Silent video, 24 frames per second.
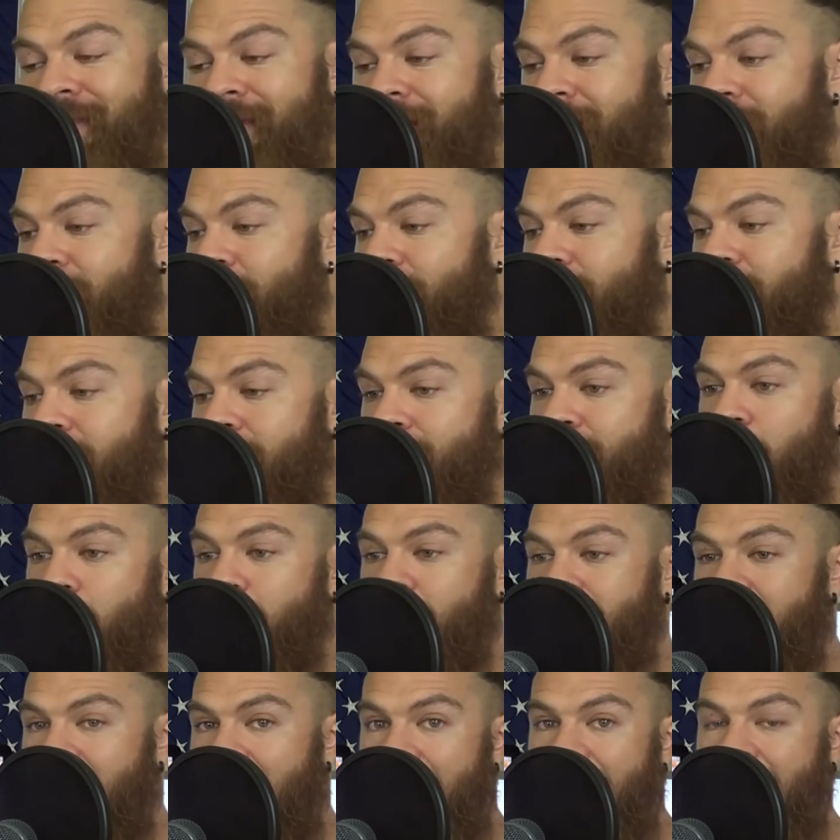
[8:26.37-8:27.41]
You know, there's some
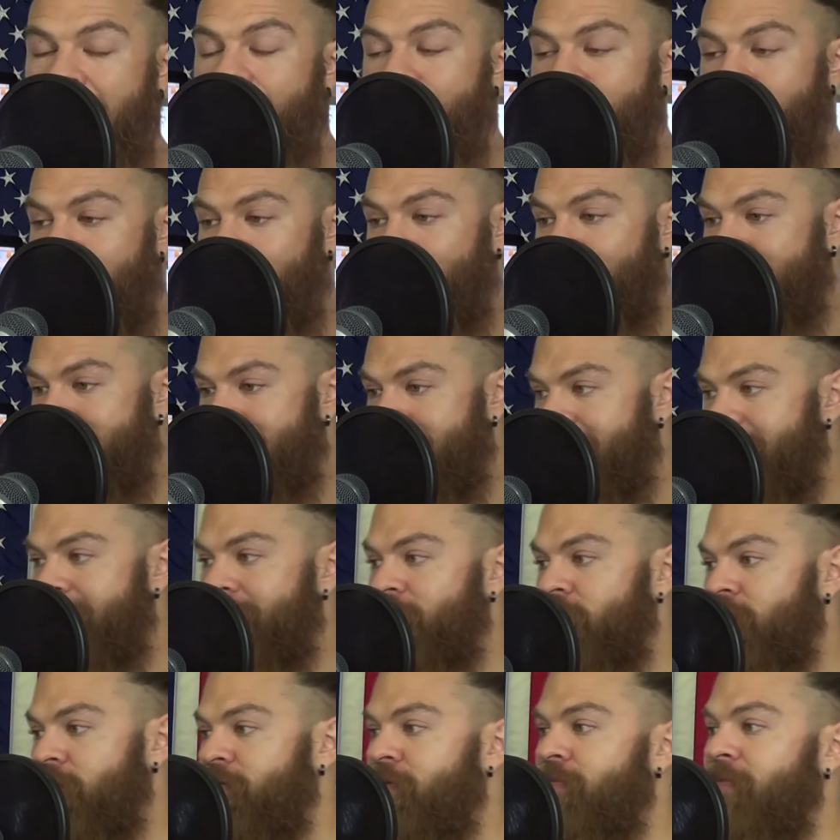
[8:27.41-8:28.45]
pose that I can barely
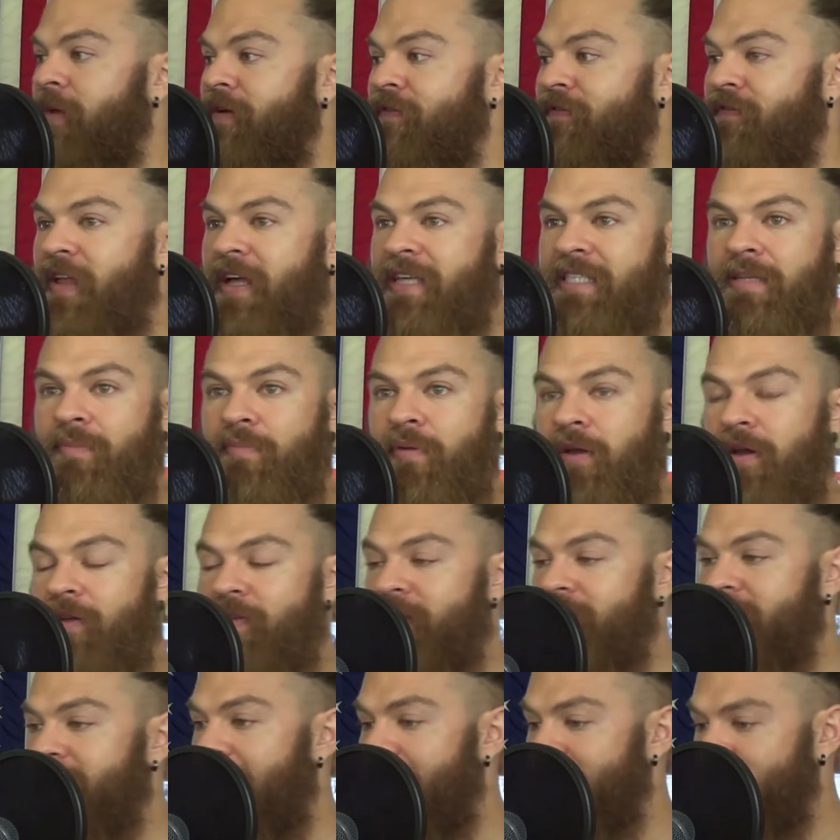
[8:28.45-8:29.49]
hit just from like flexibility. And
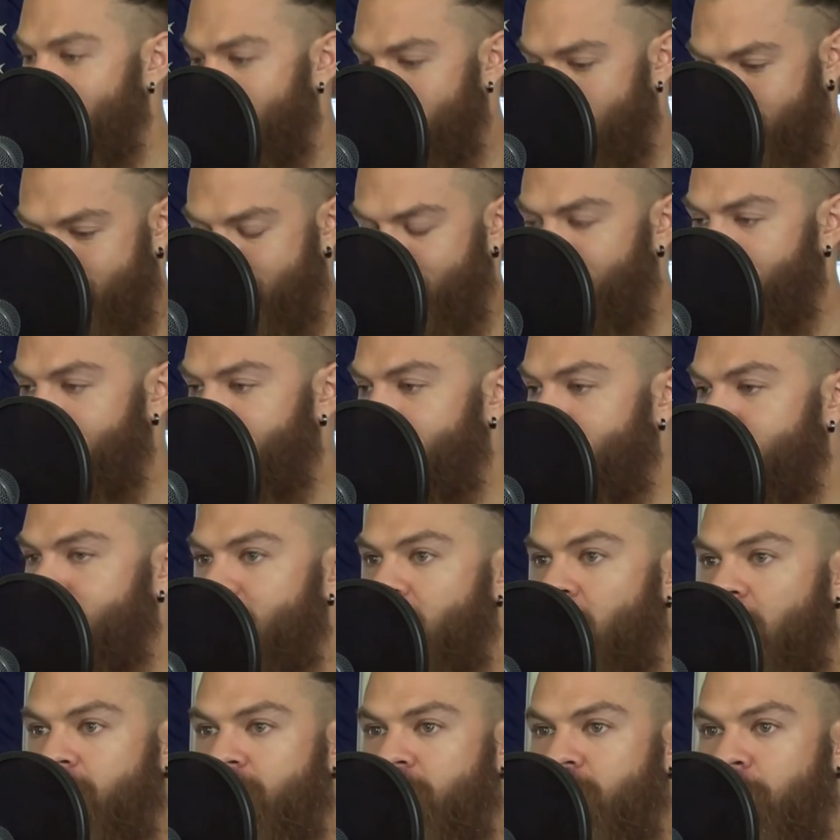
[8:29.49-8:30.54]
these guys are,
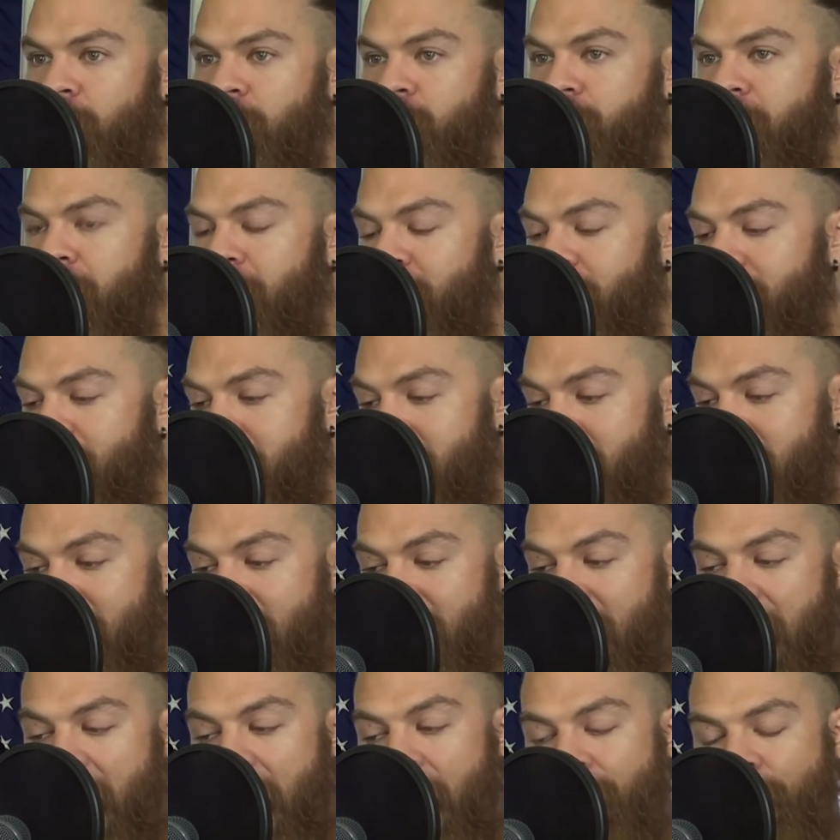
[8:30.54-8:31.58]
you know, so much bigger than me
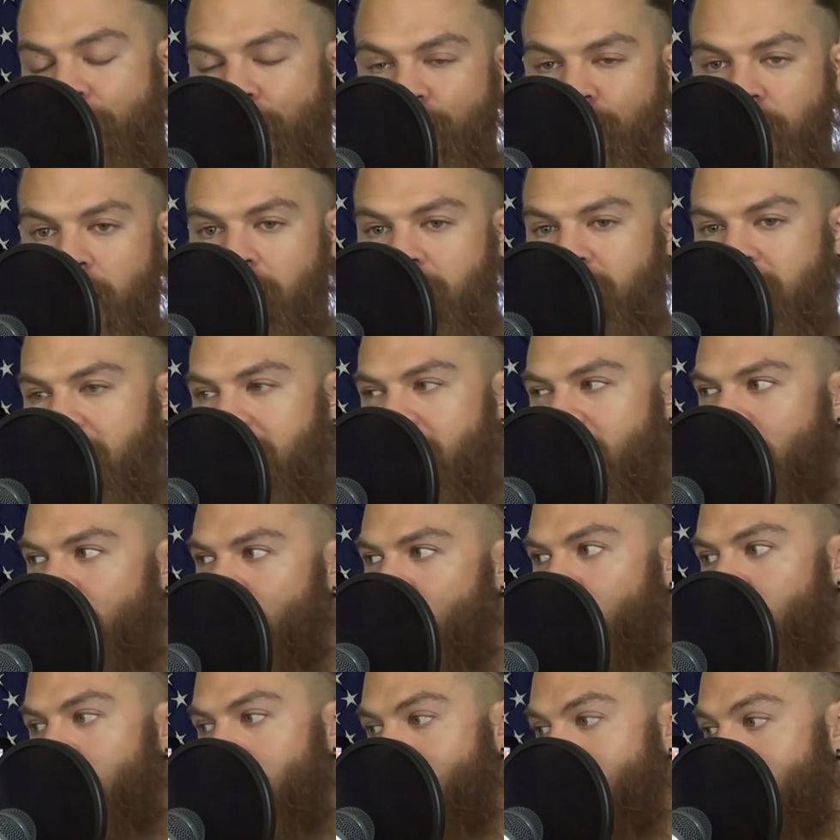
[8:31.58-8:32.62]
and they're rotating all
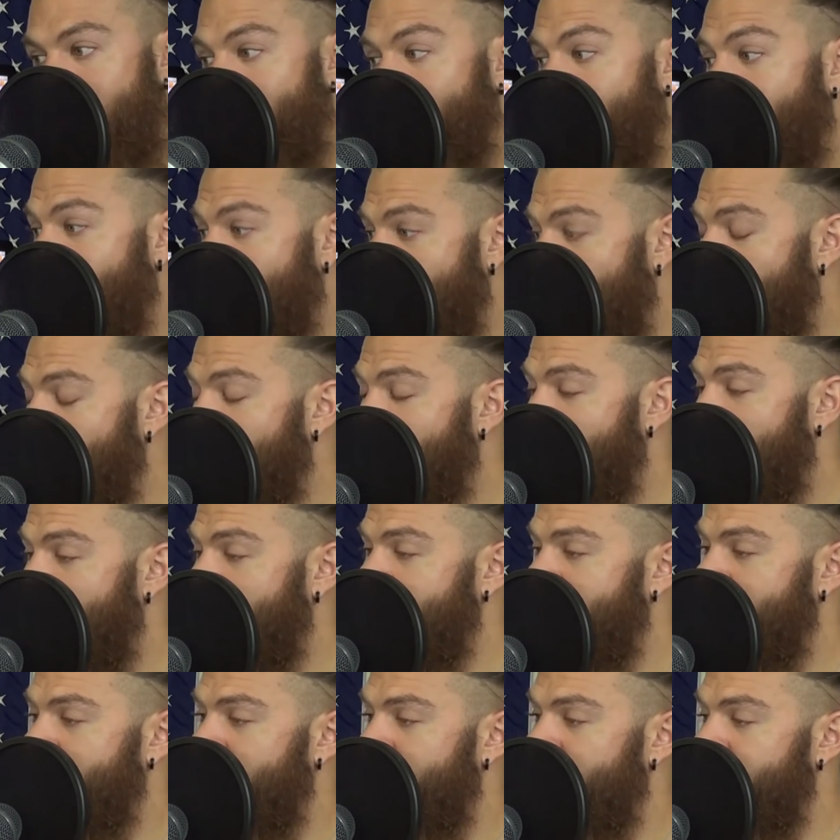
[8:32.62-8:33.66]
the way around. They're very
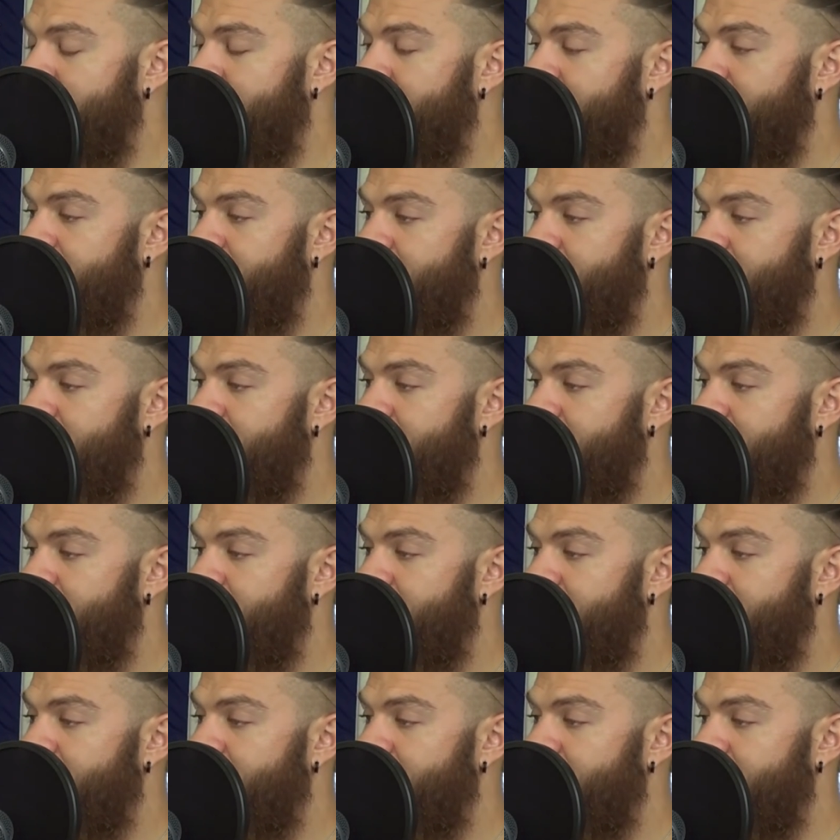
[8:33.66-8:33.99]
flexible.